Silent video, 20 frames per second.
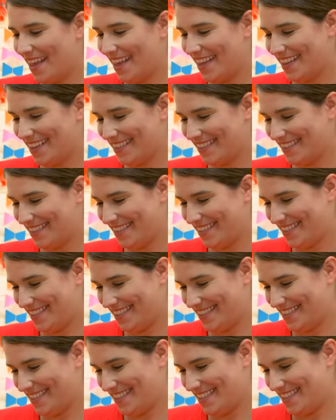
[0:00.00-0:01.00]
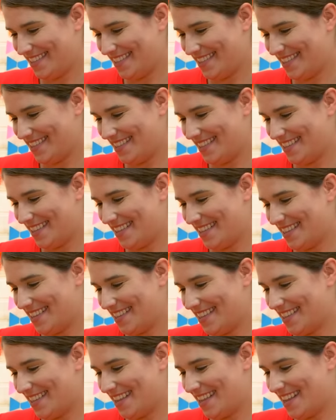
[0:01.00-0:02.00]

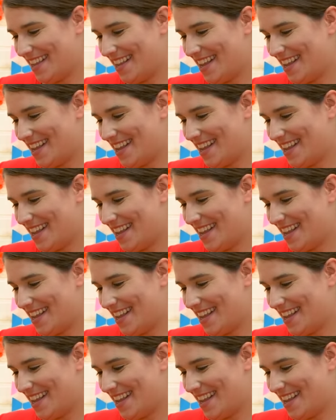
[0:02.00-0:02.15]
No one is speaking in this clip.